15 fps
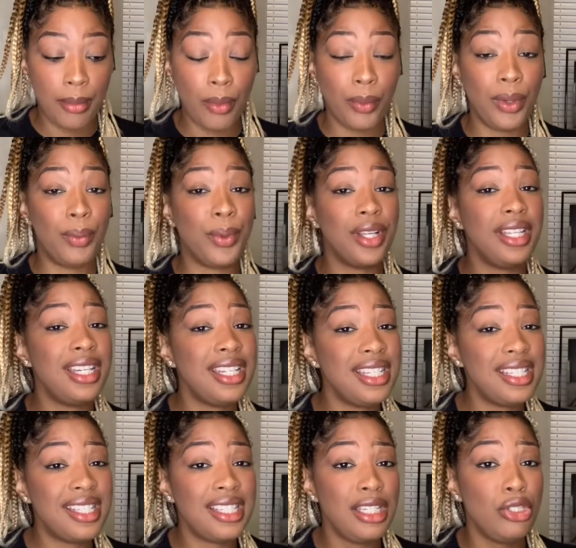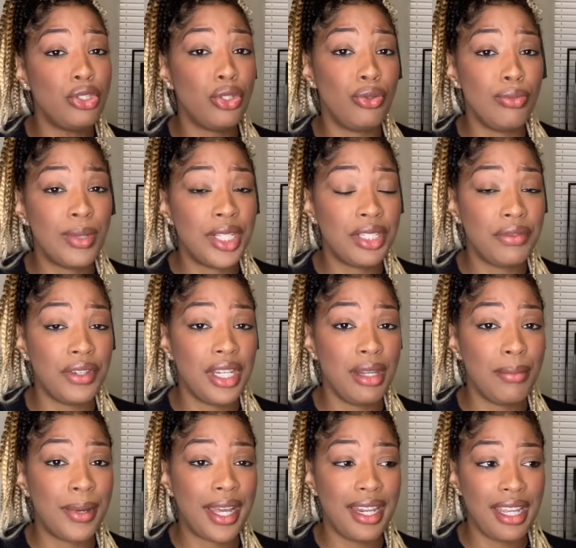we really didn't see too much of
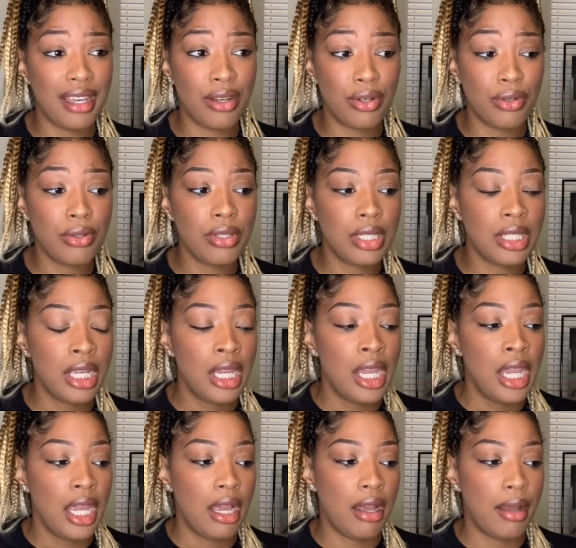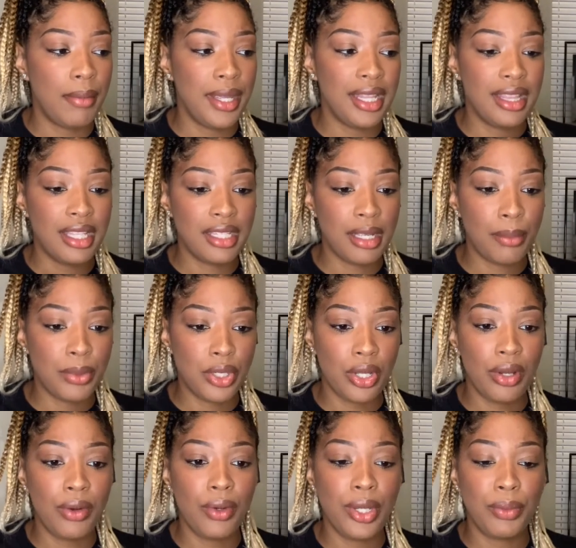anybody else in this
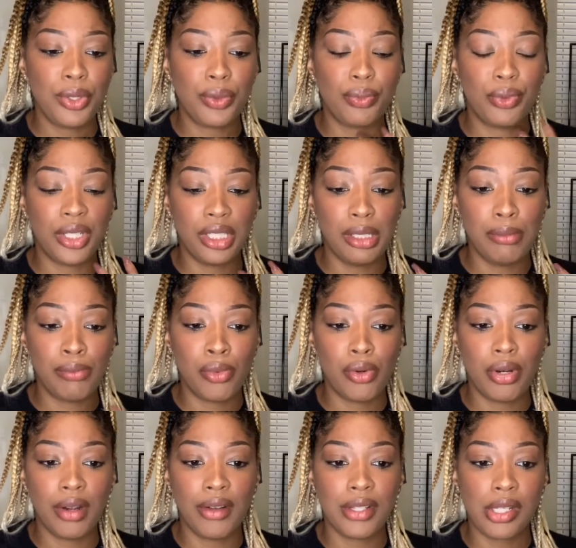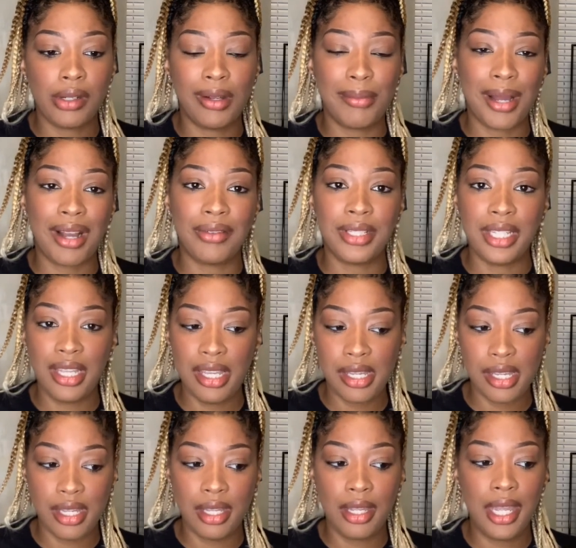episode. It was really more so about
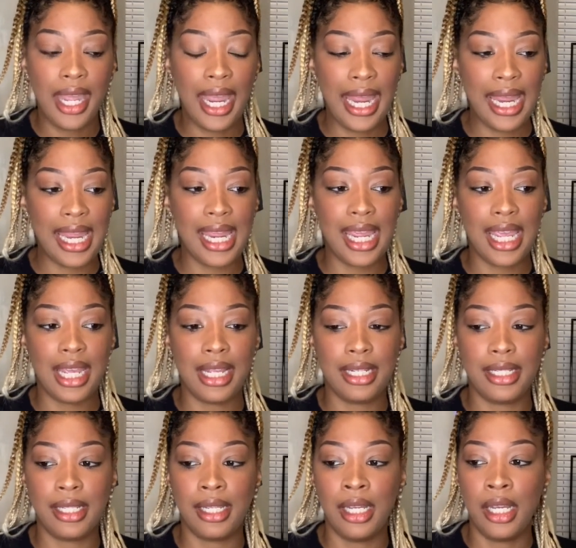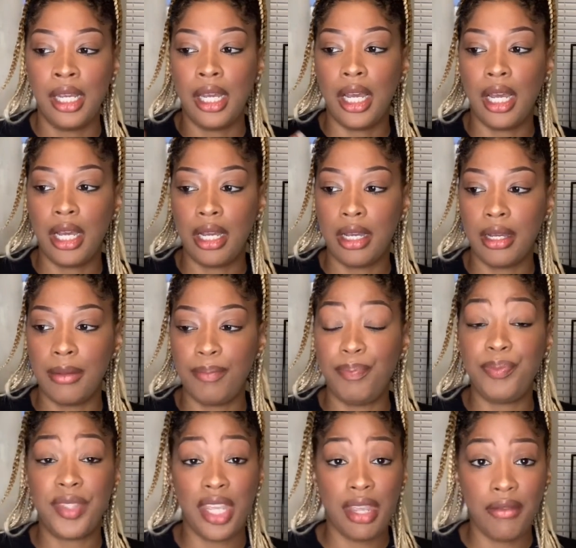Tia and
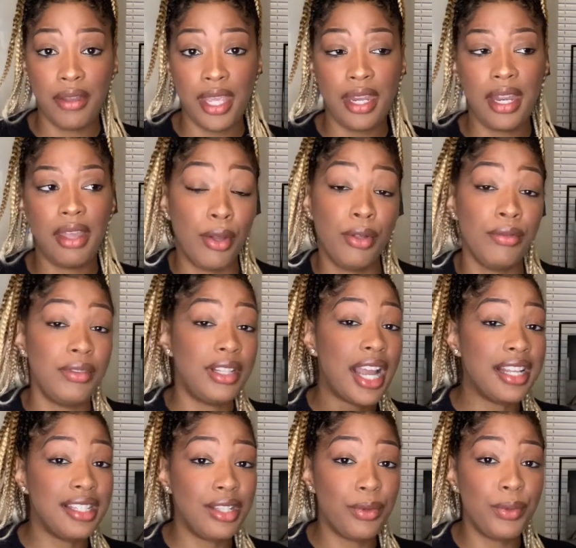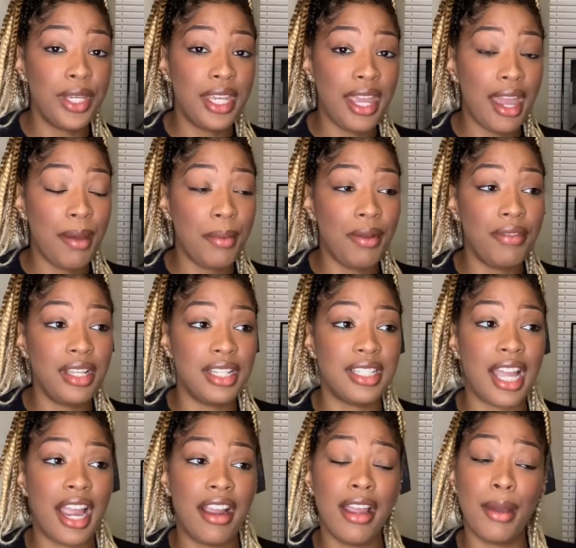David. And that's the recap of the
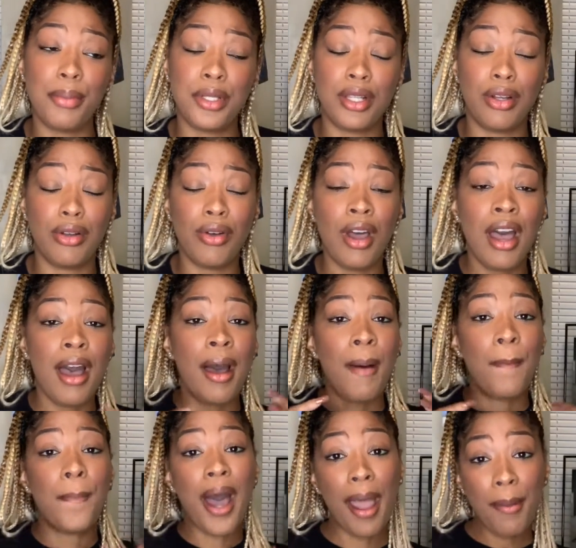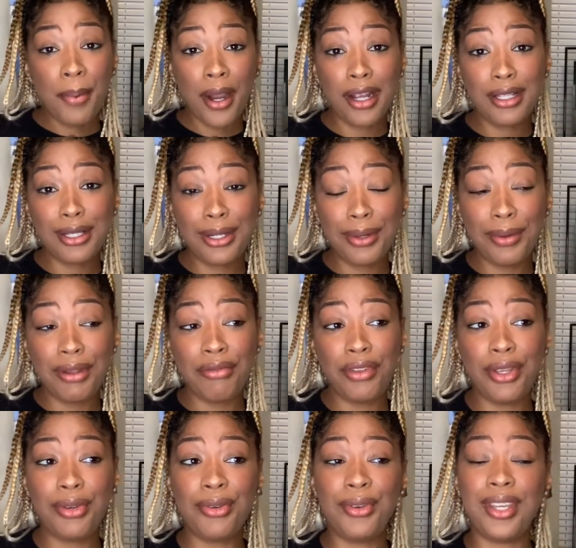entire episode. My personal
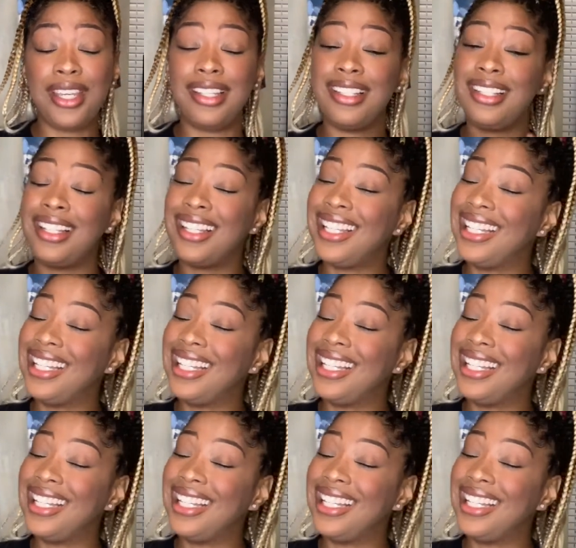review is,